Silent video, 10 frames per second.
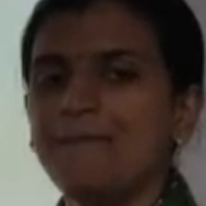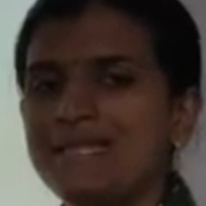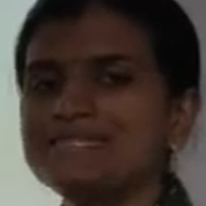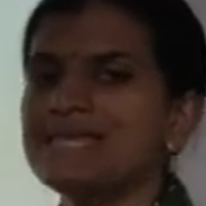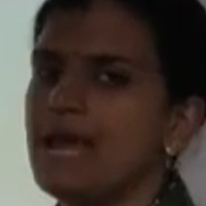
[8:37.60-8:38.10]

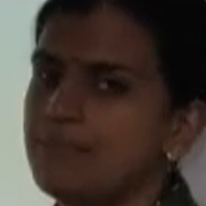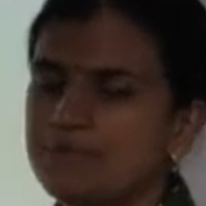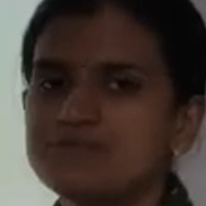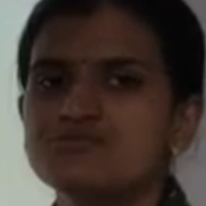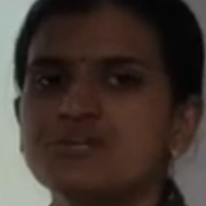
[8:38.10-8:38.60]
Means
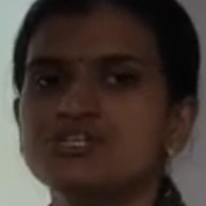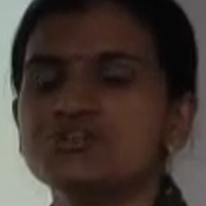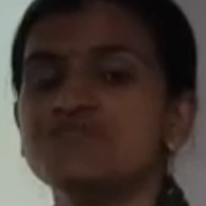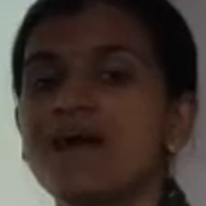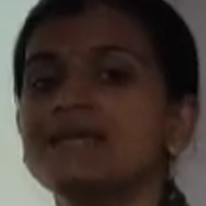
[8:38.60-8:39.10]

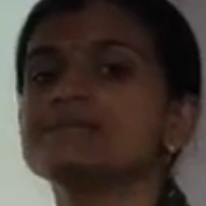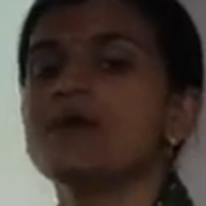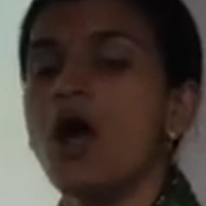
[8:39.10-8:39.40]
administration wise,